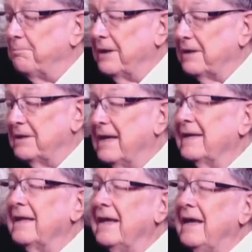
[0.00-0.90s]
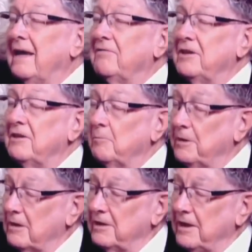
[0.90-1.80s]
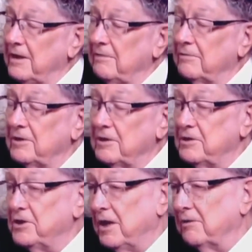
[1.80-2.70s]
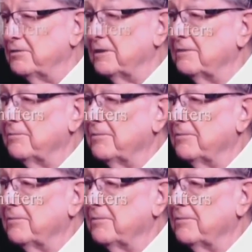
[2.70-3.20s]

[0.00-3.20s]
But then they have the ability to shift